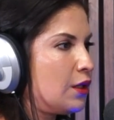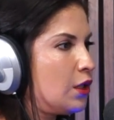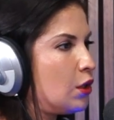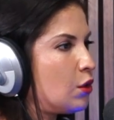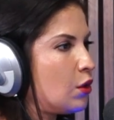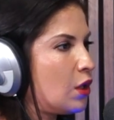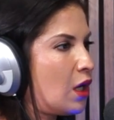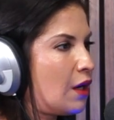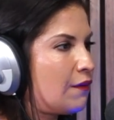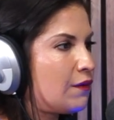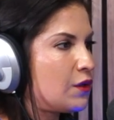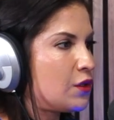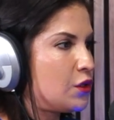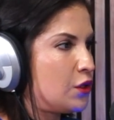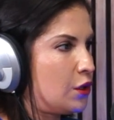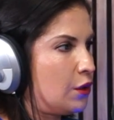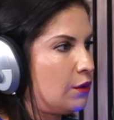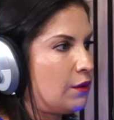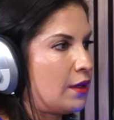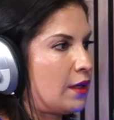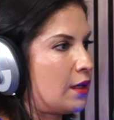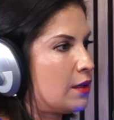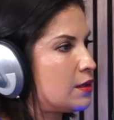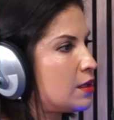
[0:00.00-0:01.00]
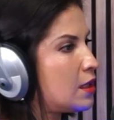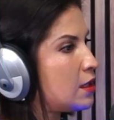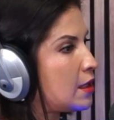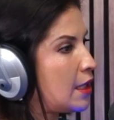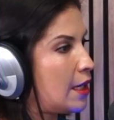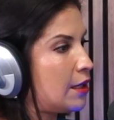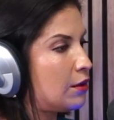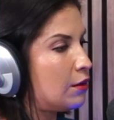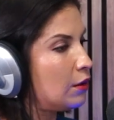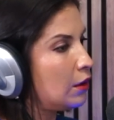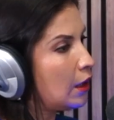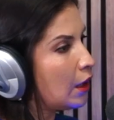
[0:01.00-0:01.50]
covers two things. It's
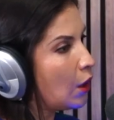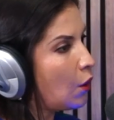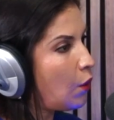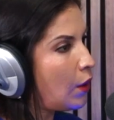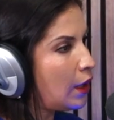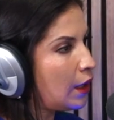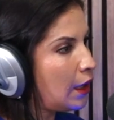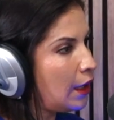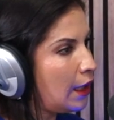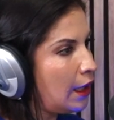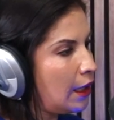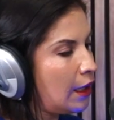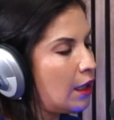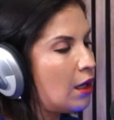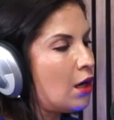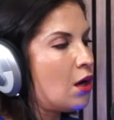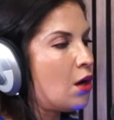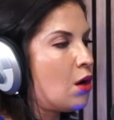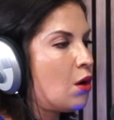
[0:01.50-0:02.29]
either liquidity